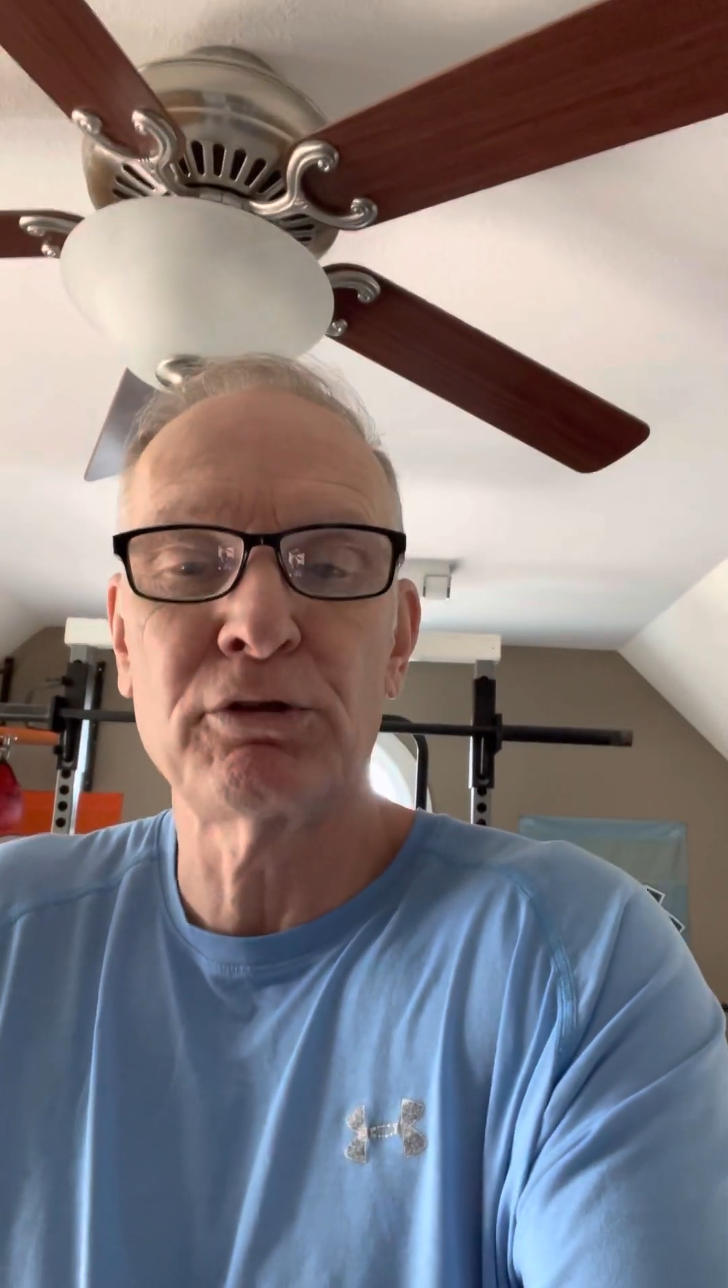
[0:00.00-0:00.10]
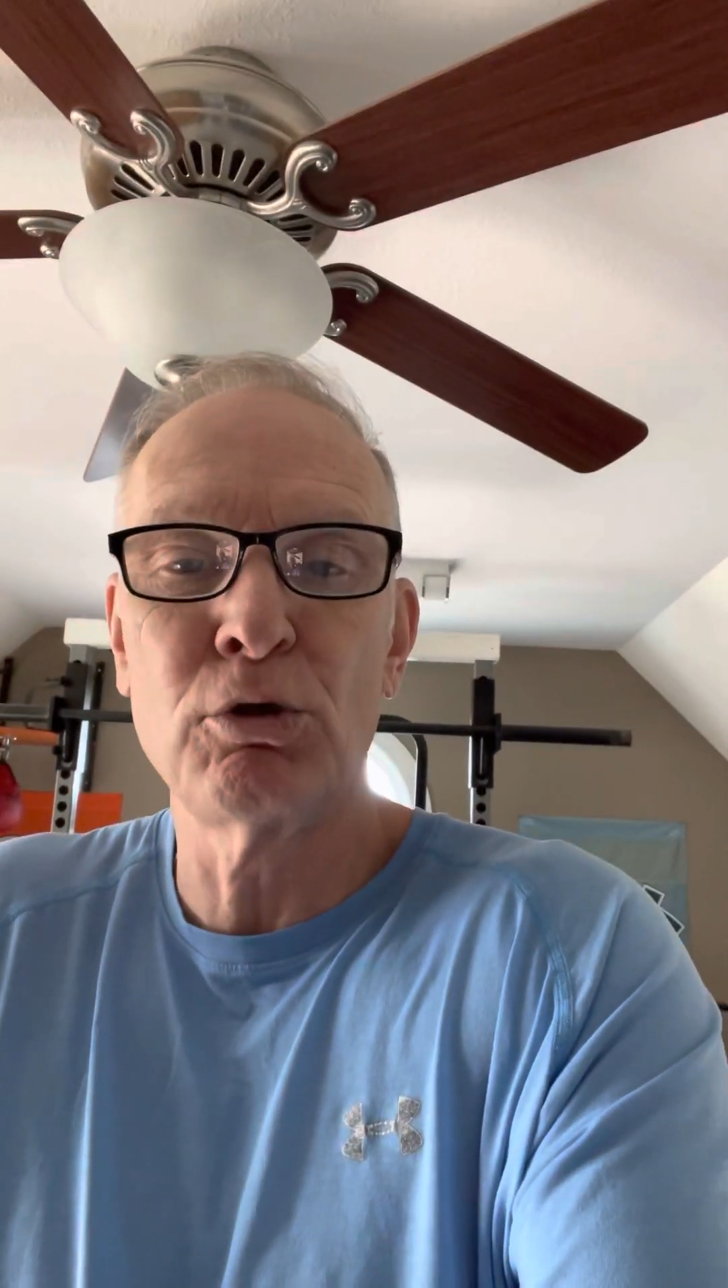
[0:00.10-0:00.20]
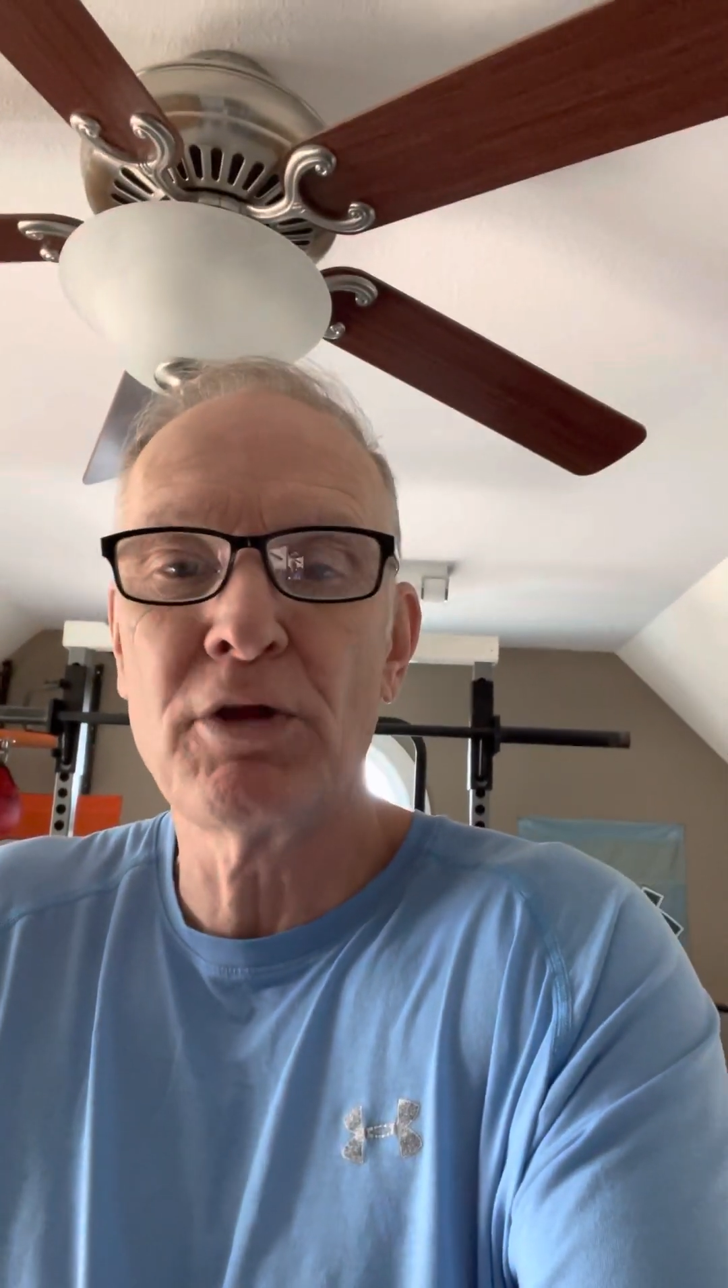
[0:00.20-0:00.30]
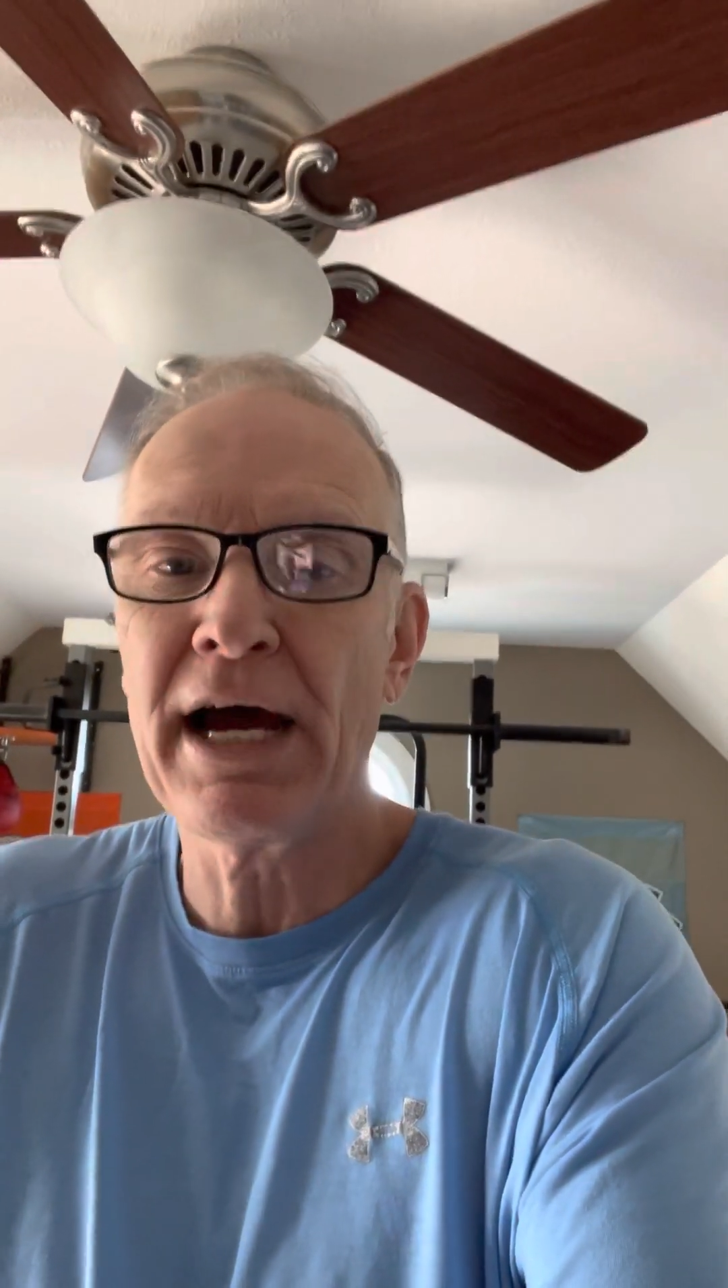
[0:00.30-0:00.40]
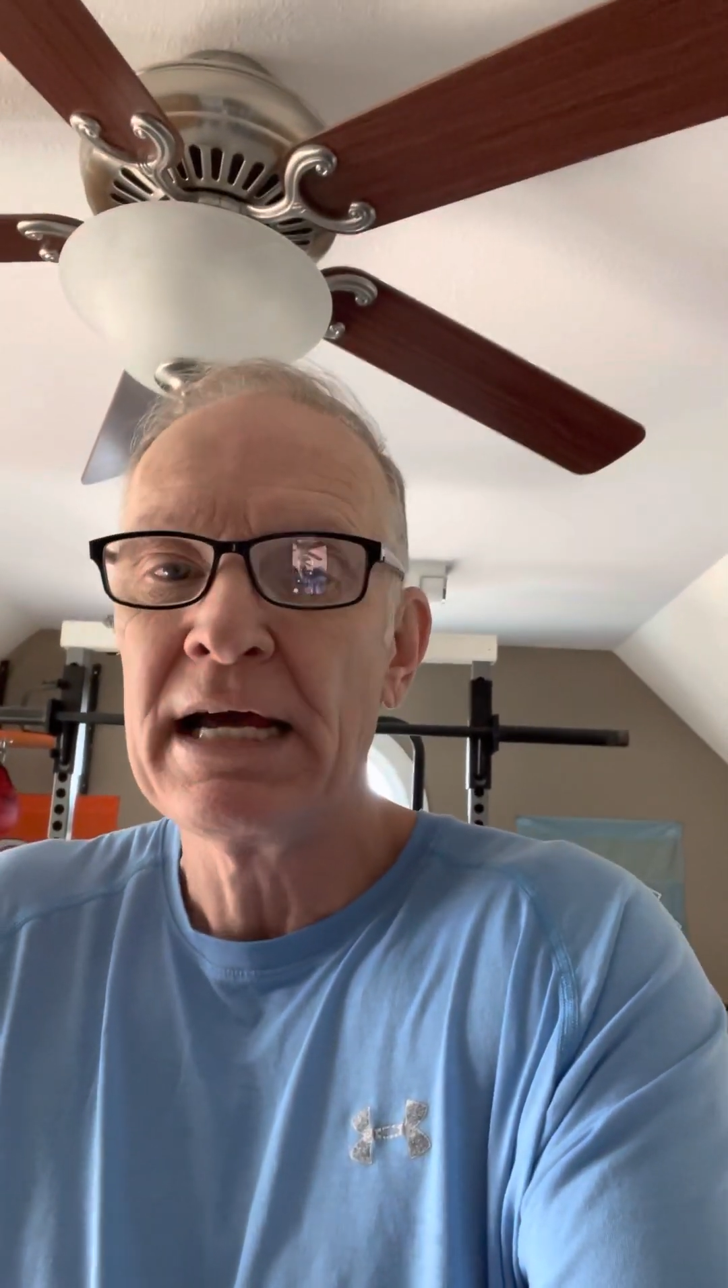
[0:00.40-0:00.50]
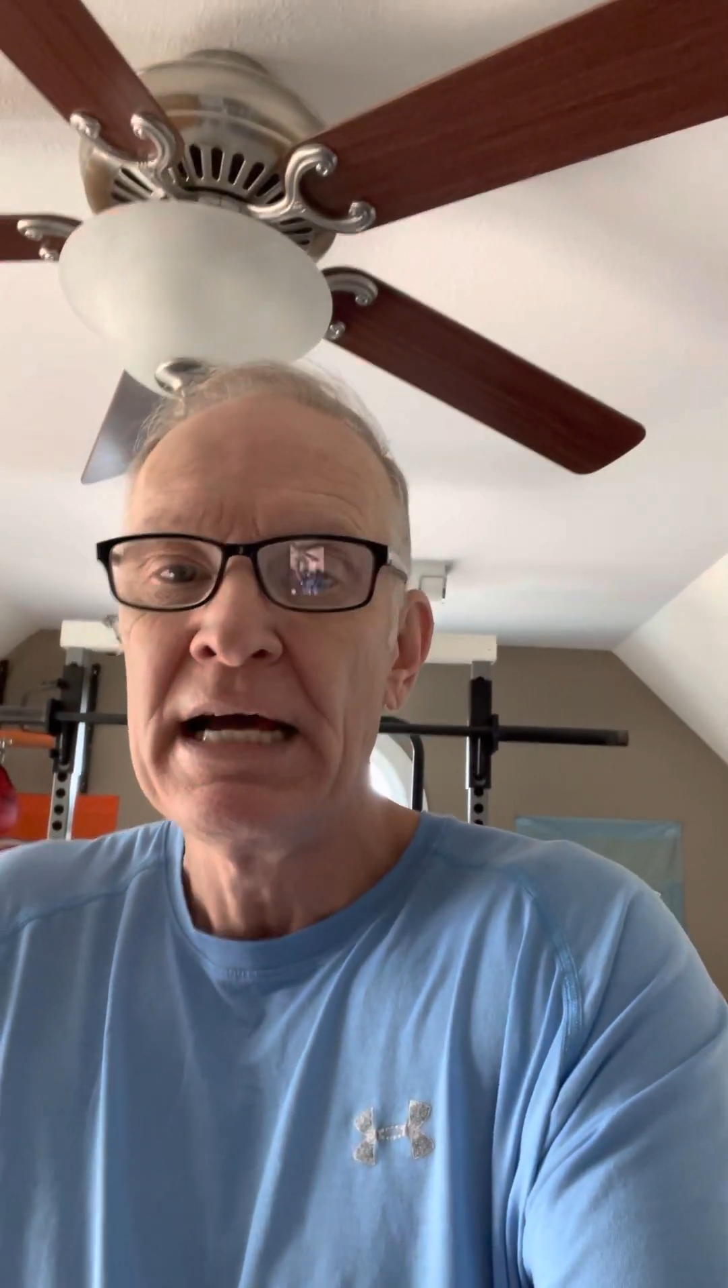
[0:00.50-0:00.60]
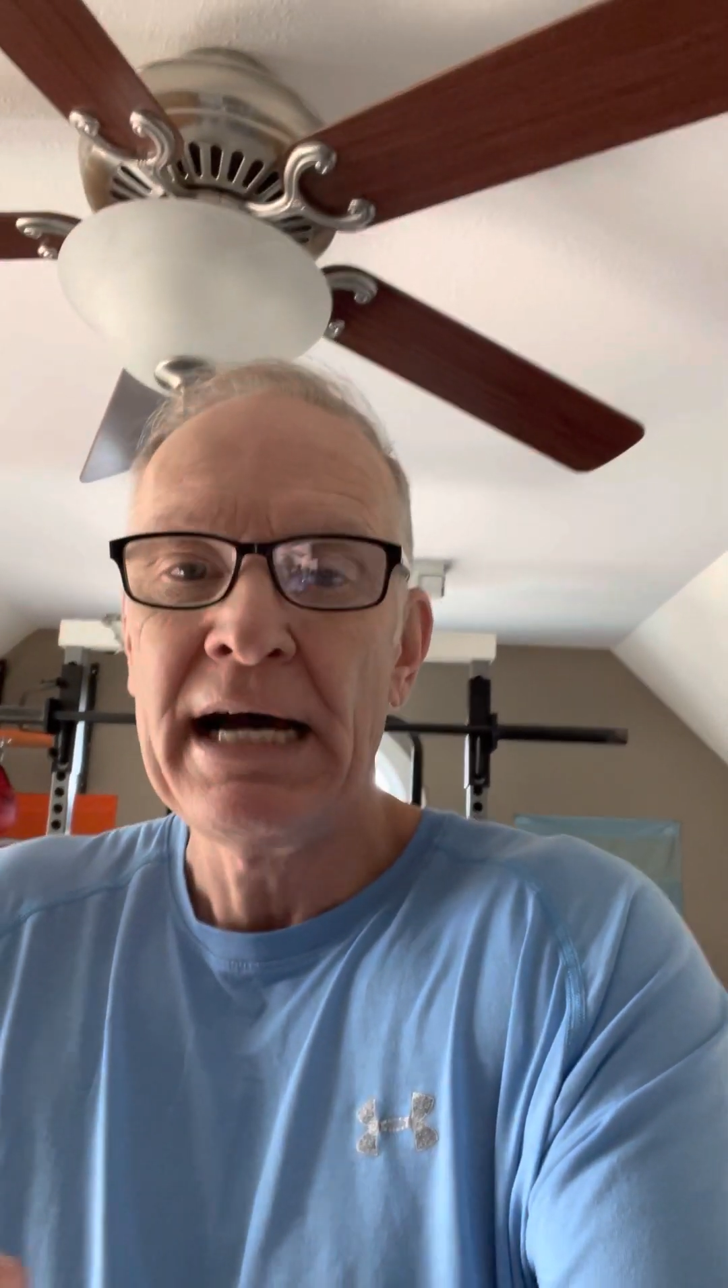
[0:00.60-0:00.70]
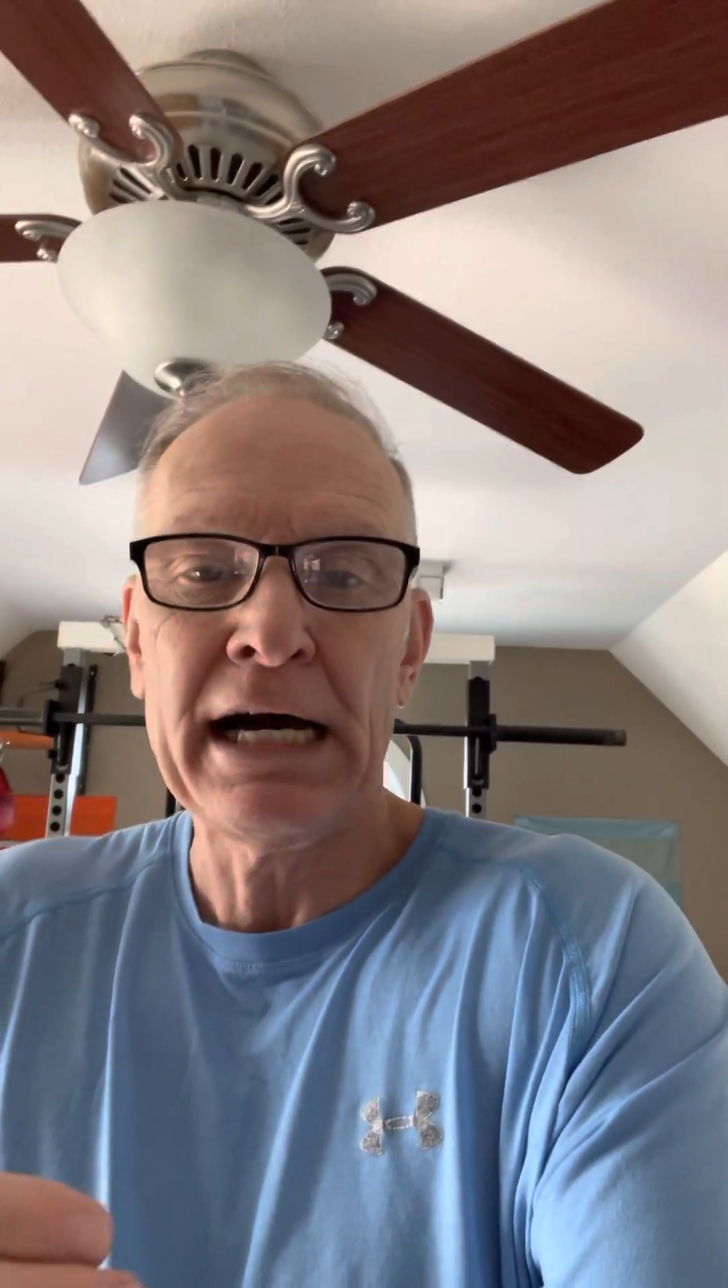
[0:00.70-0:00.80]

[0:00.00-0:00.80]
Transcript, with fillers: do that.